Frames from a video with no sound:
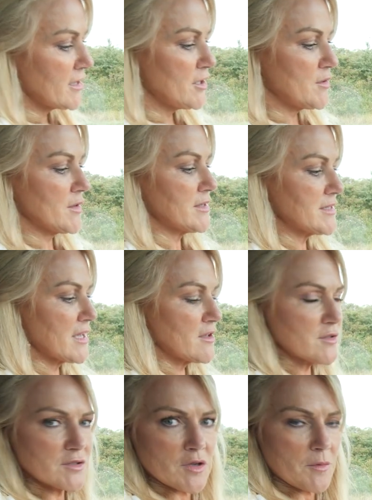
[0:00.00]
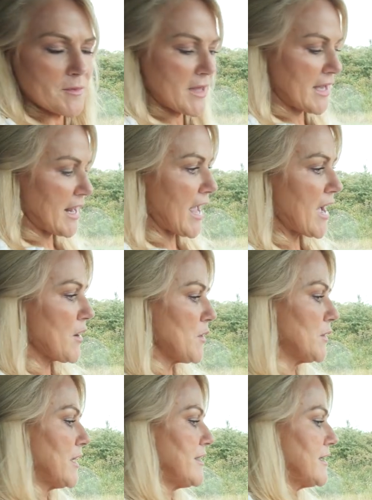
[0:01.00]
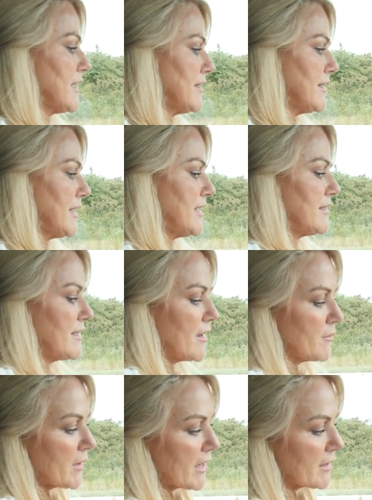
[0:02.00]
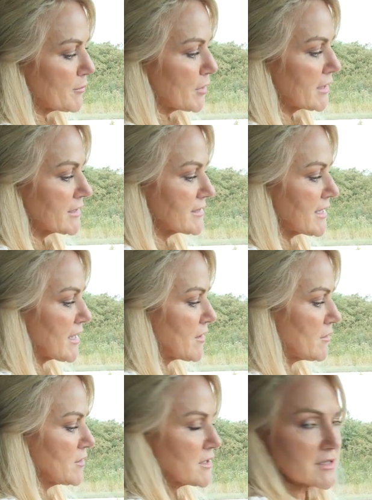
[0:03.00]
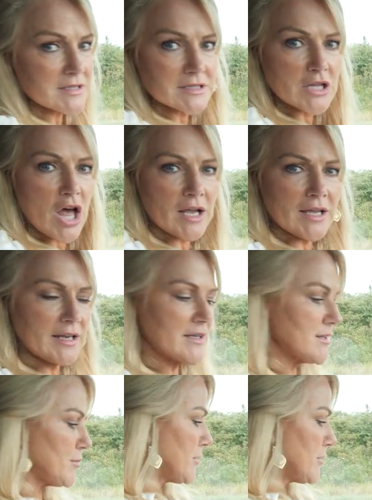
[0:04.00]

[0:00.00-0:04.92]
You can telescope that out. I think I like it that way, and bring it down, just lock it into